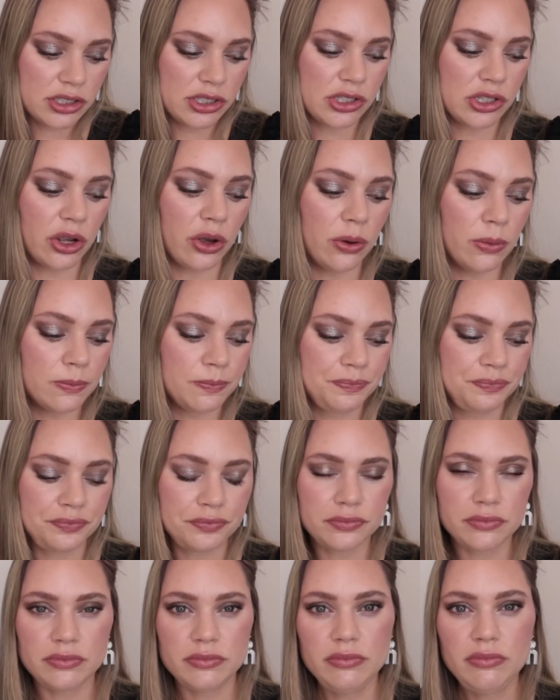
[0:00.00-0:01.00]
So
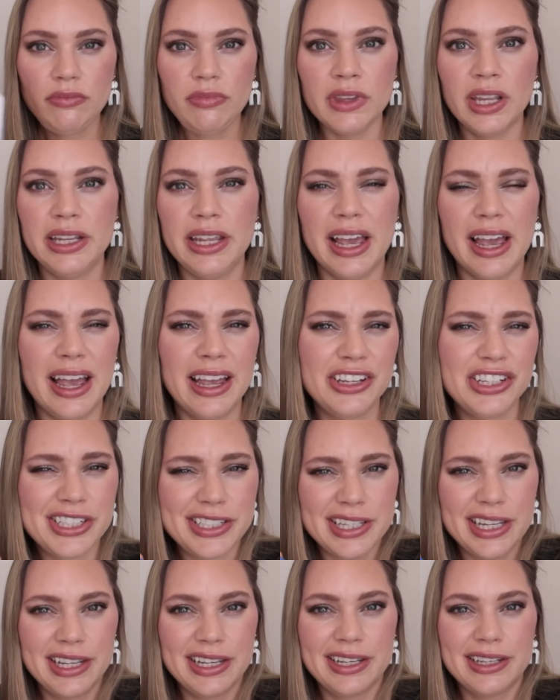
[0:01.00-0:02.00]
yeah, I
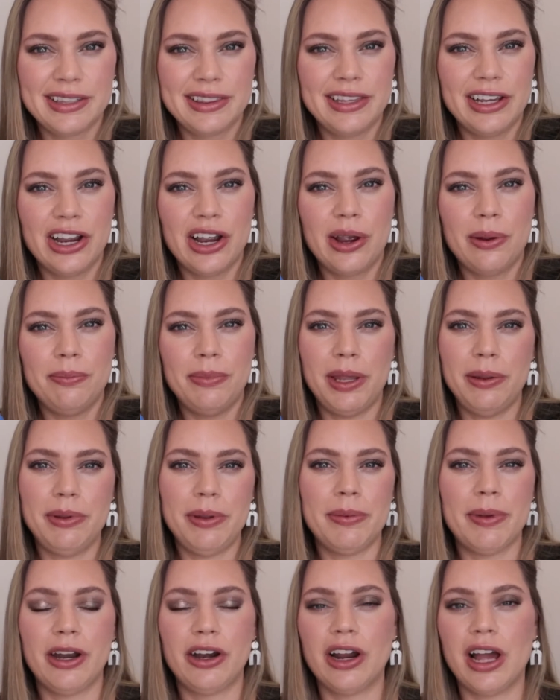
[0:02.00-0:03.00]
just think there are
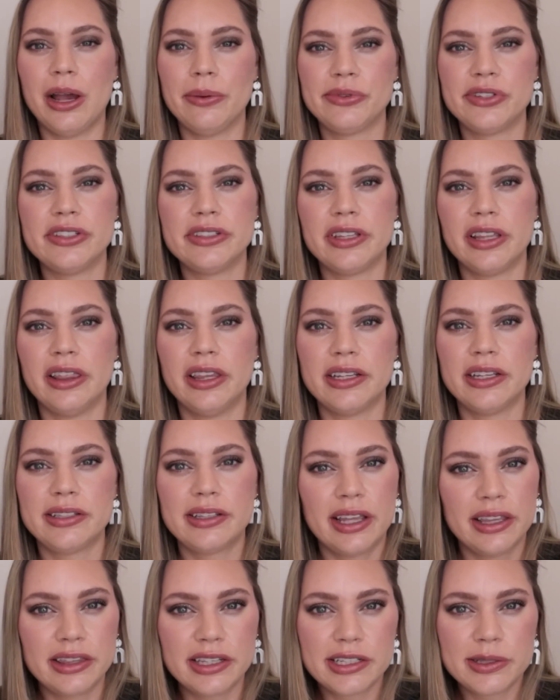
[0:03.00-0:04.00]
maybe better options than this
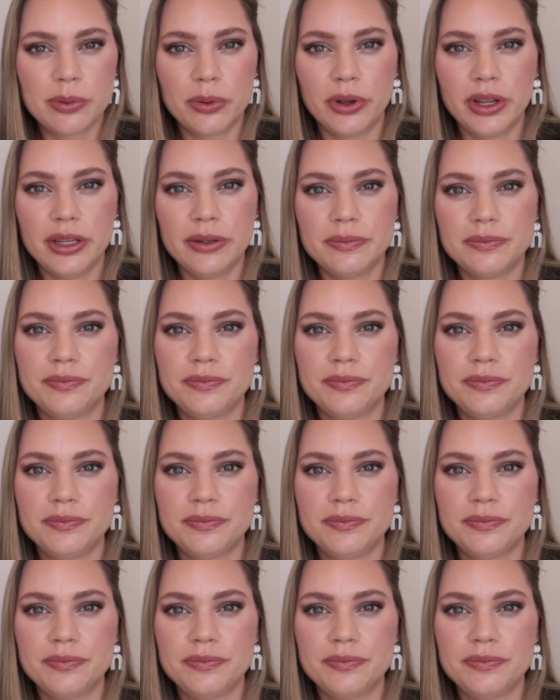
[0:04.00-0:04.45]
at this point.